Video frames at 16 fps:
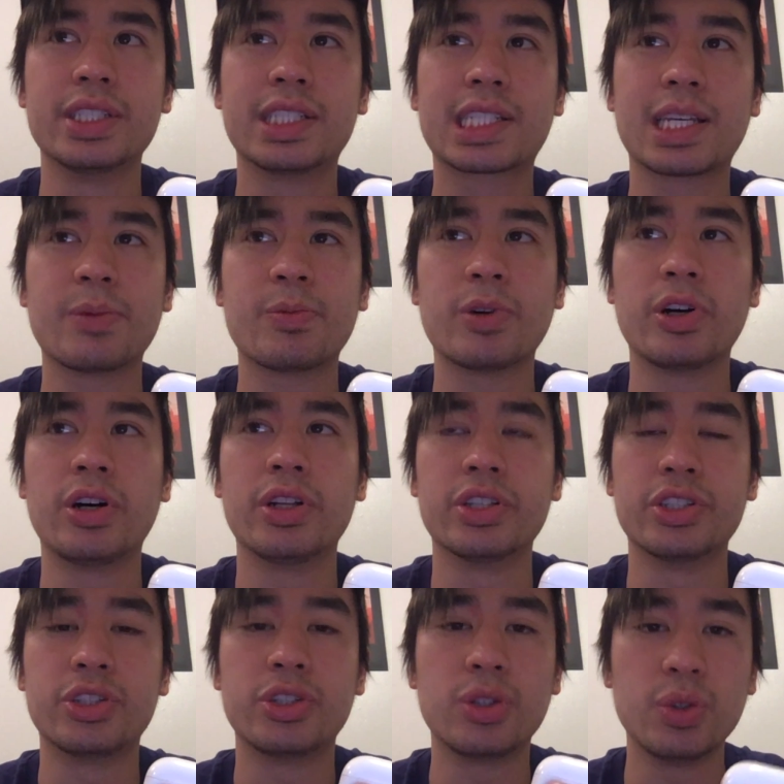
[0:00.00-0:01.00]
skip out on
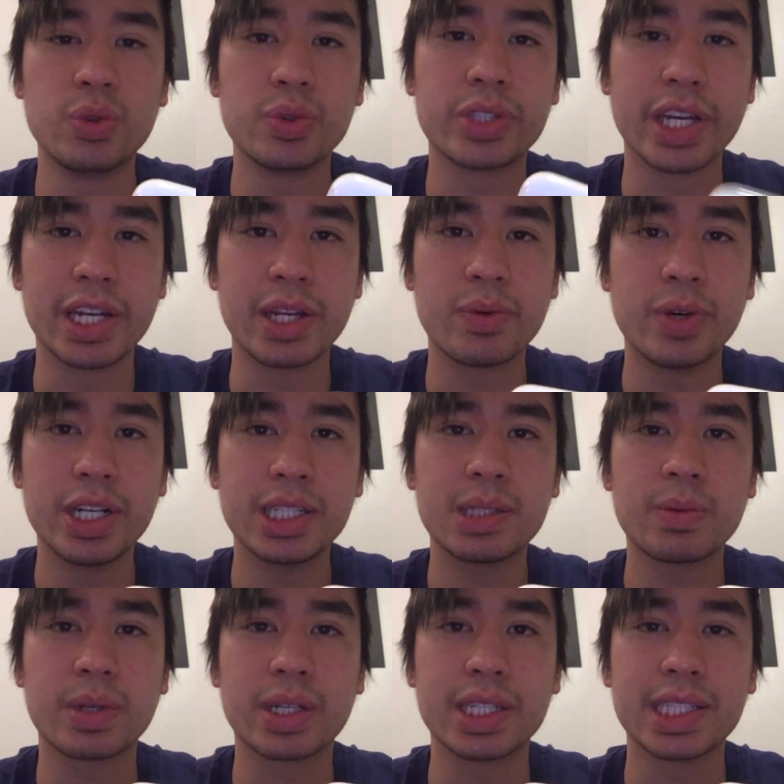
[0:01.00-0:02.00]
the 2's anyways,
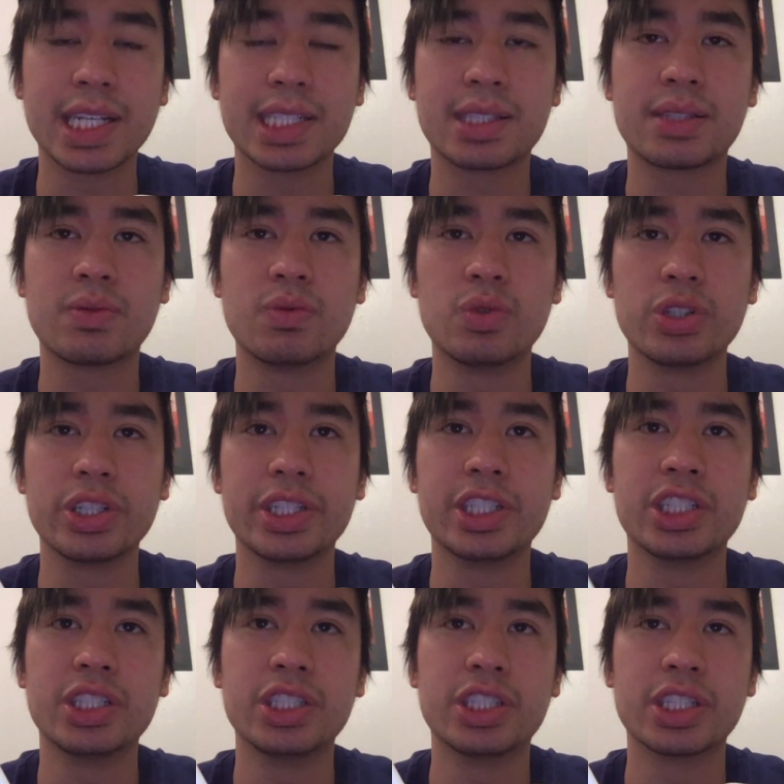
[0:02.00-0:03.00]
because that's
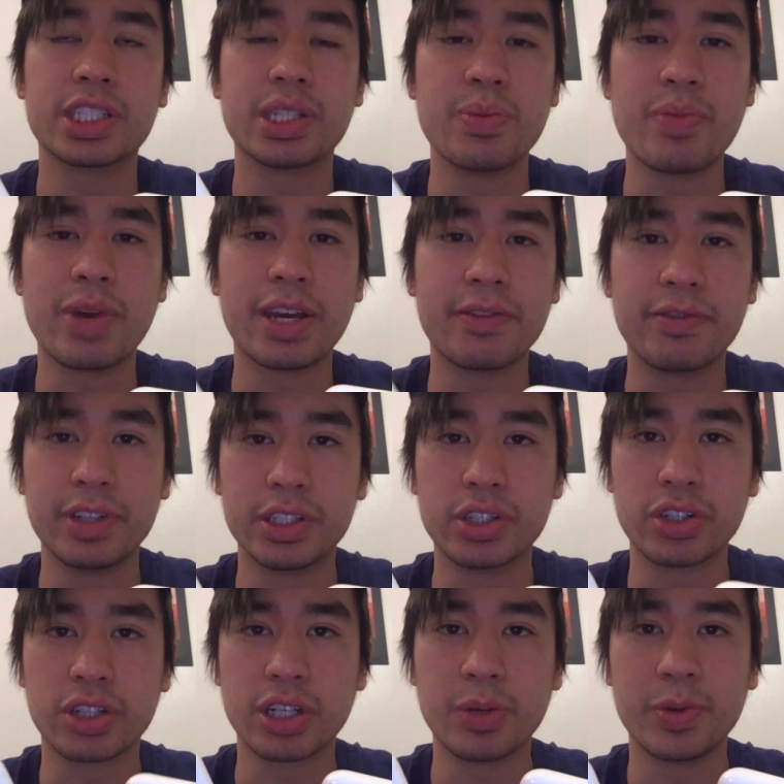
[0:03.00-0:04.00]
really just the main
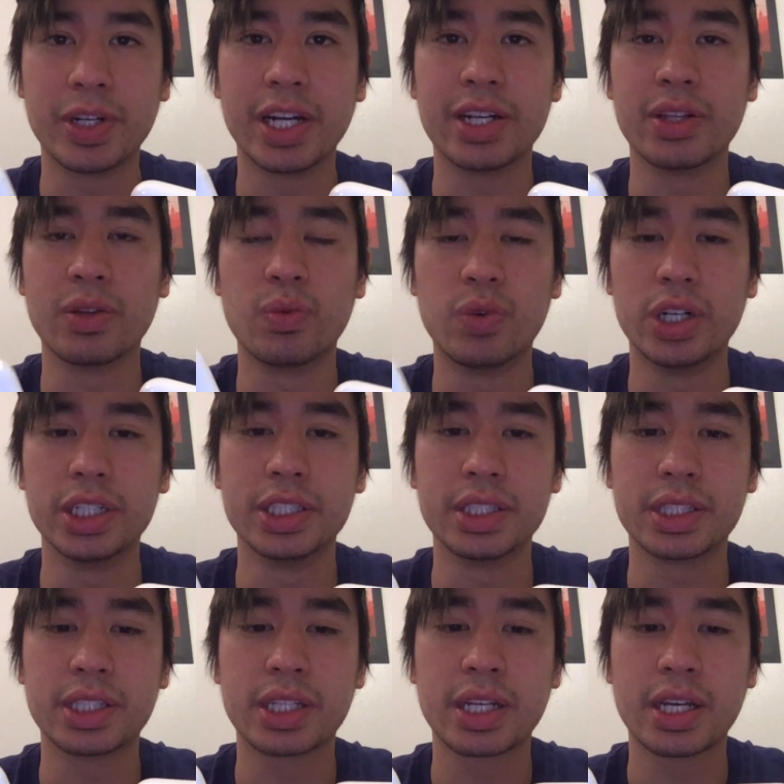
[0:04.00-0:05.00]
feature coming out of the
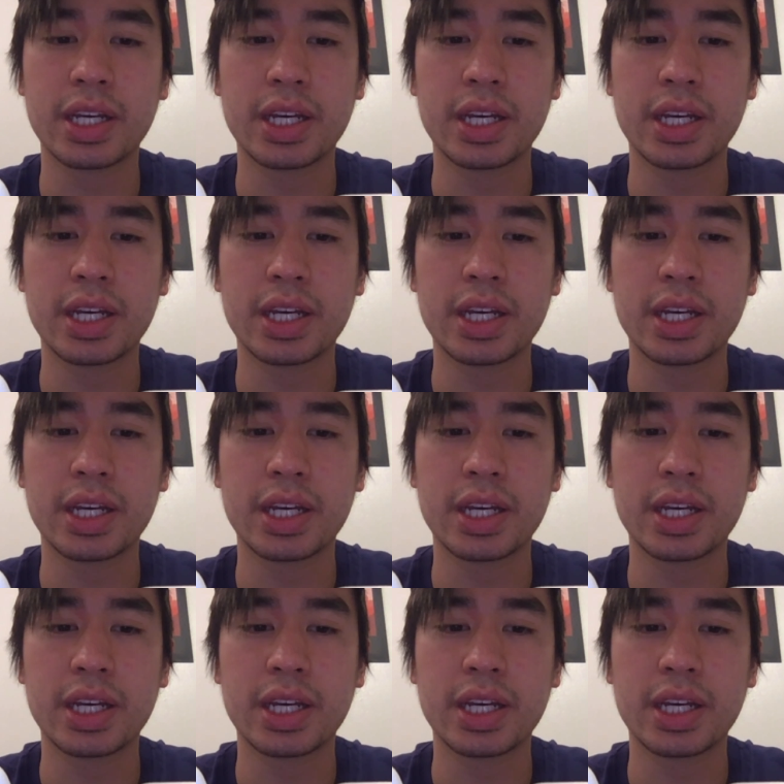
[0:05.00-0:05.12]
1's.